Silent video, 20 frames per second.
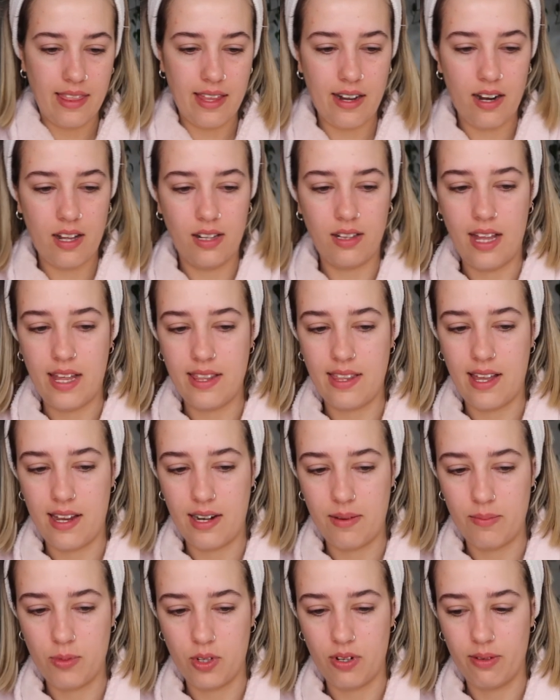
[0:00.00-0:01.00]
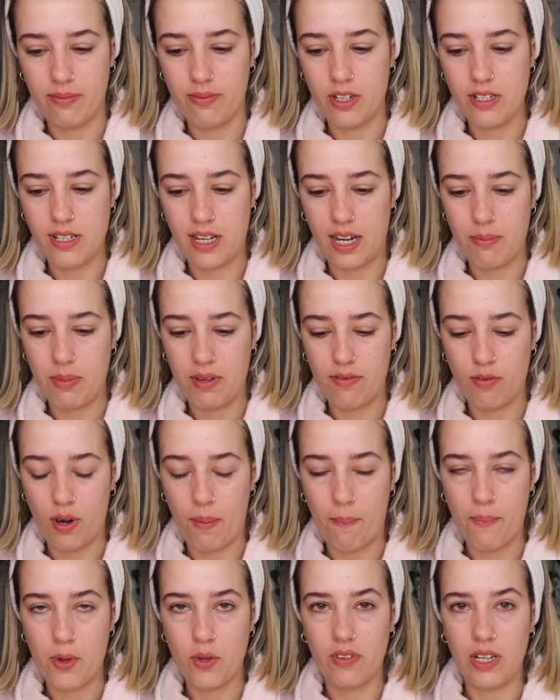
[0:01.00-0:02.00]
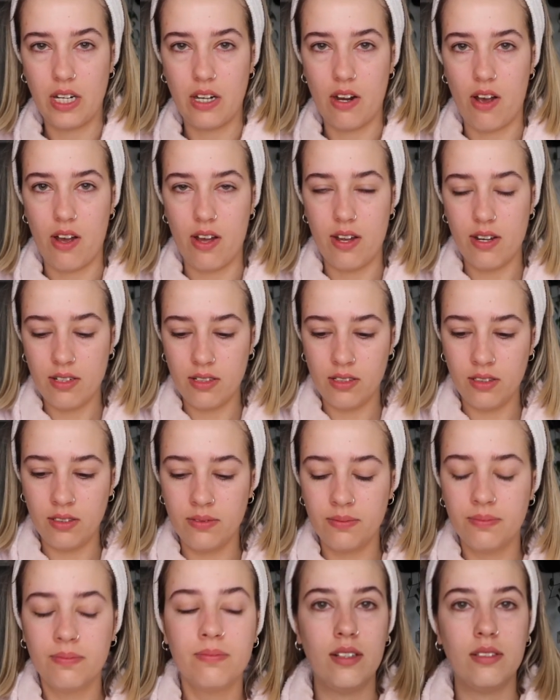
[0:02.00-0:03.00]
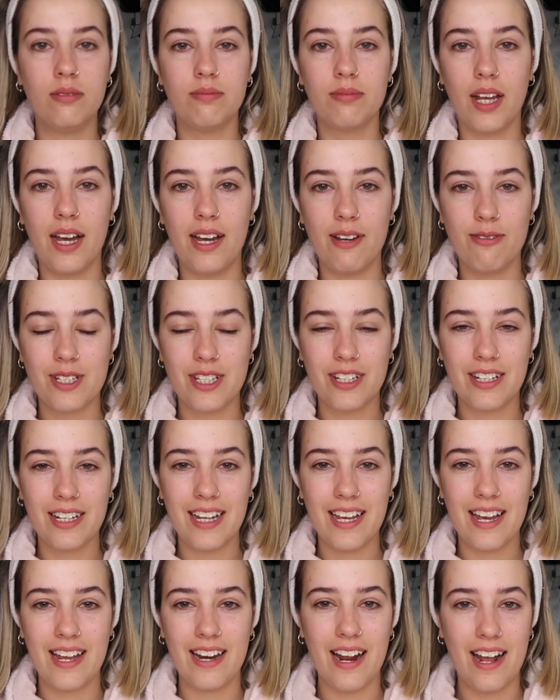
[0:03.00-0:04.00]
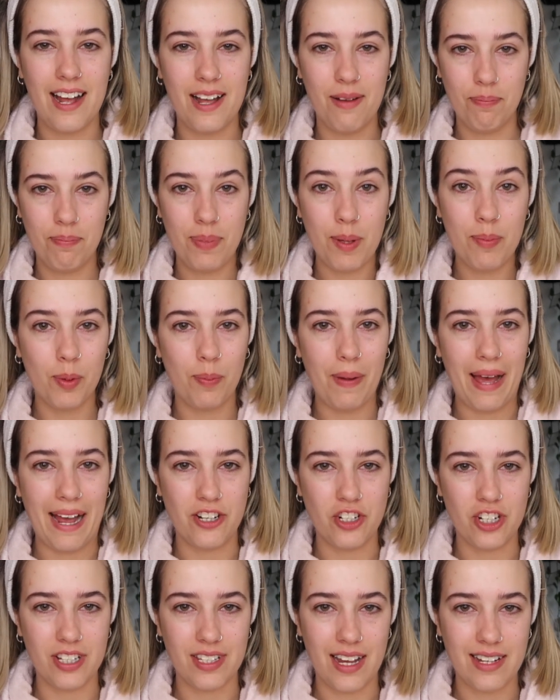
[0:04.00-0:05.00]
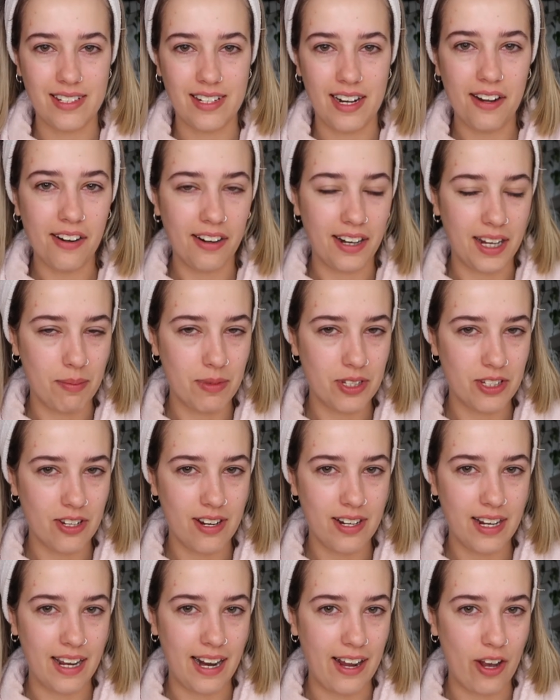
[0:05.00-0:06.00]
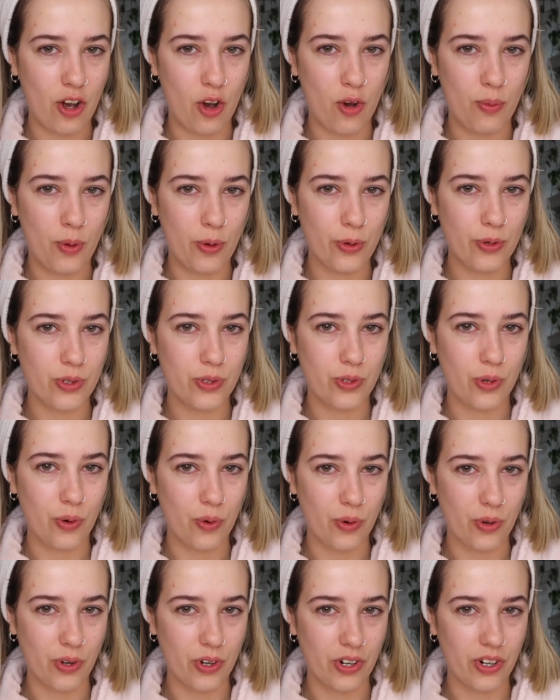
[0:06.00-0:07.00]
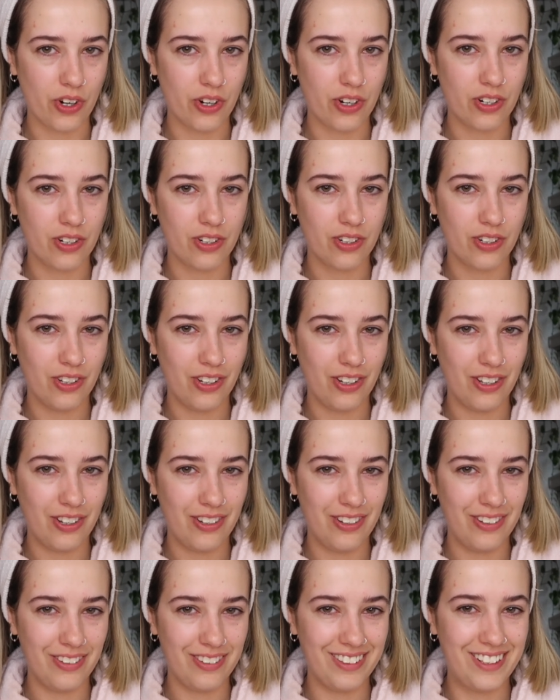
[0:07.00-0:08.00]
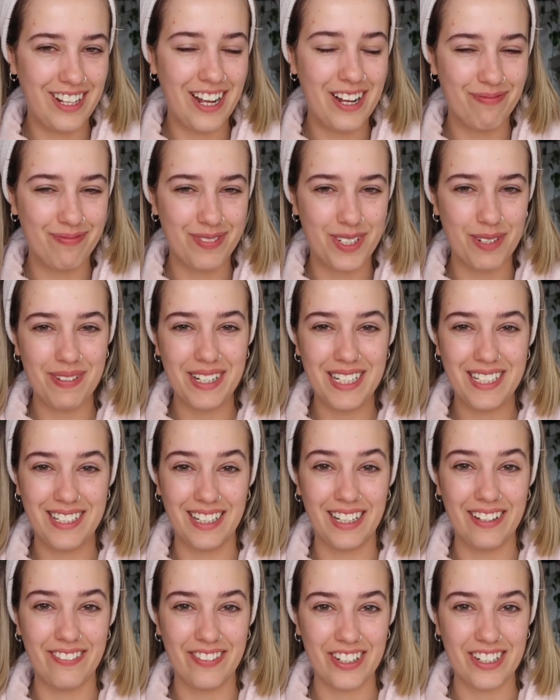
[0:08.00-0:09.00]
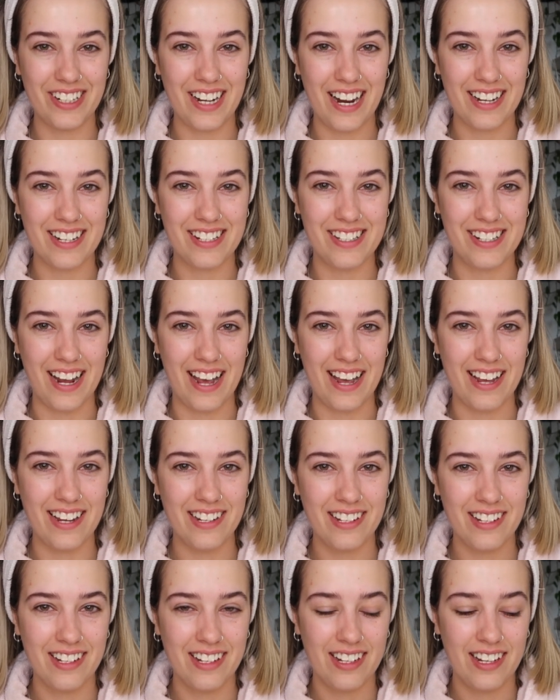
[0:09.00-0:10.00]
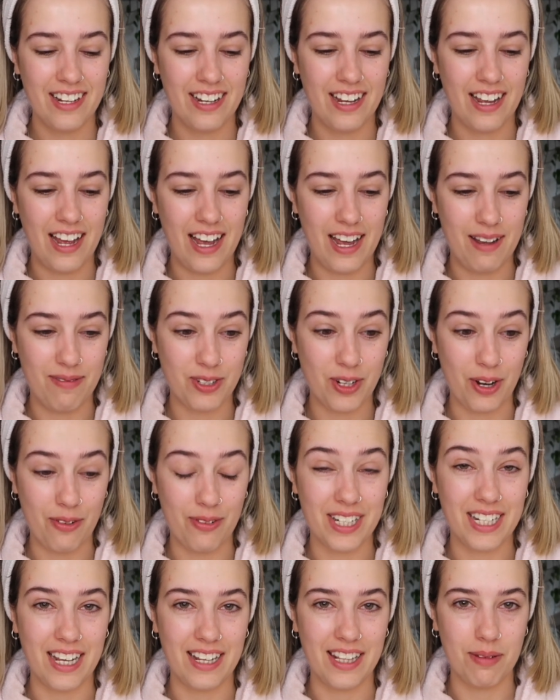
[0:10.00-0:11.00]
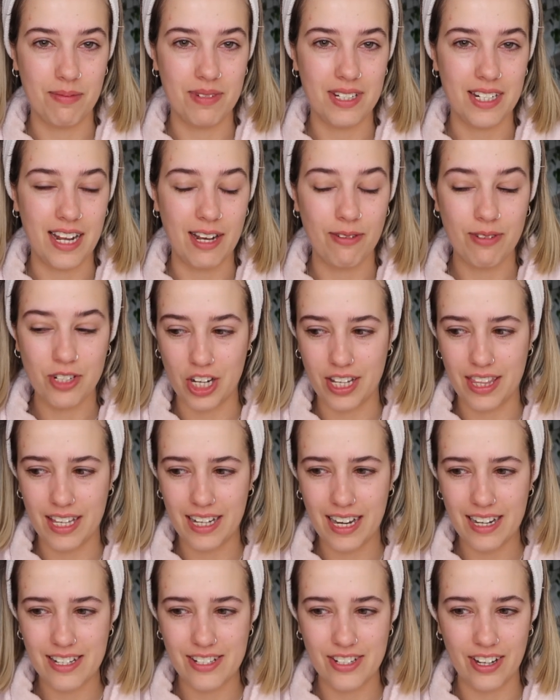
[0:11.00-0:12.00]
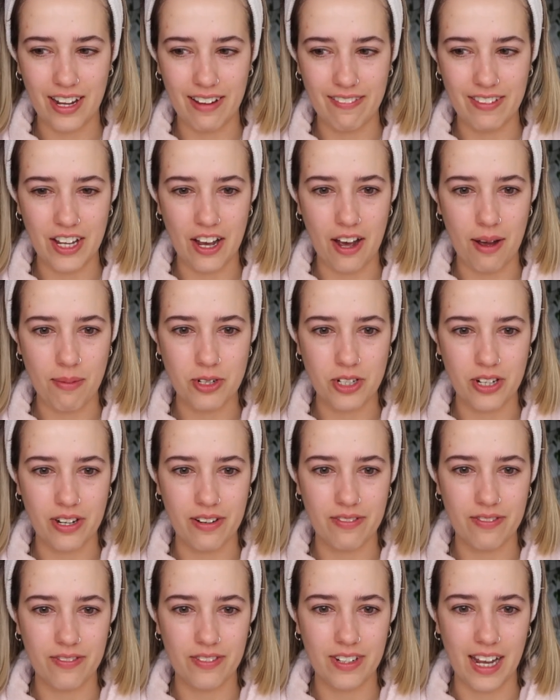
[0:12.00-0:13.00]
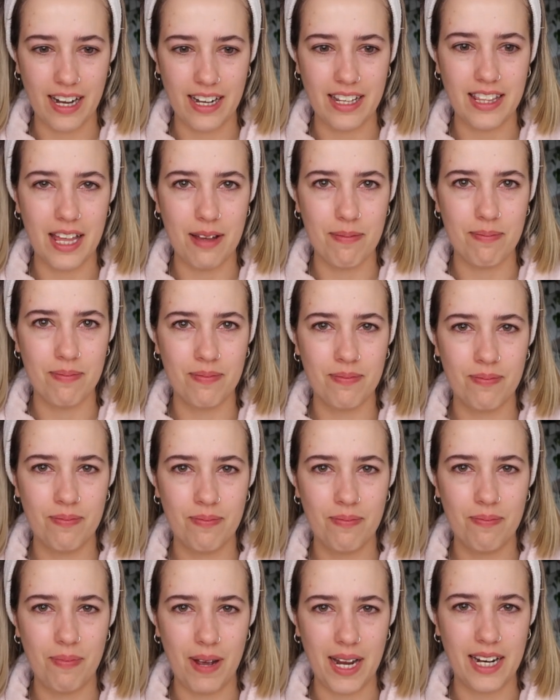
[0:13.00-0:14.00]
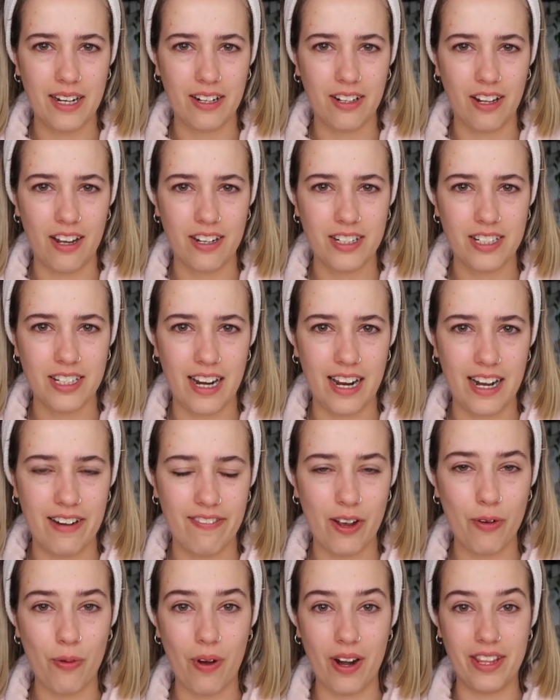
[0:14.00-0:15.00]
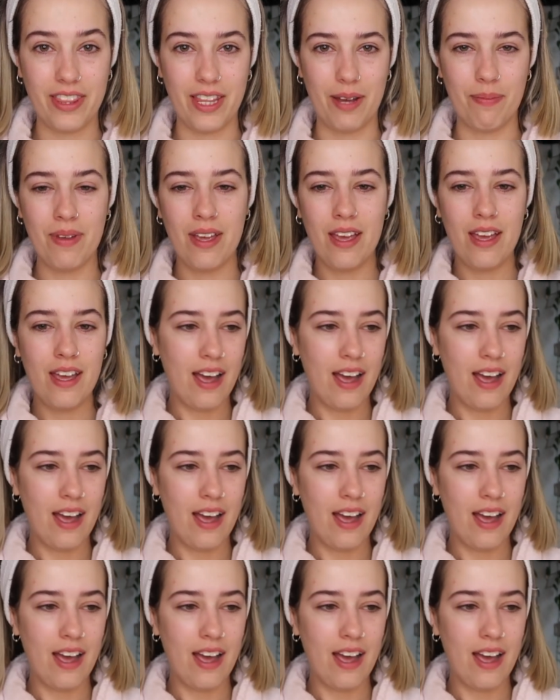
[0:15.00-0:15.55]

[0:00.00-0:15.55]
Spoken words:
And then I'll let that absorb for a second before moving on. I was looking at pimple patches last night on Amazon and I almost ordered them to be delivered next day. So I would get them today, which I think I still have the option of getting them by 8 o'clock tonight if I wanted them,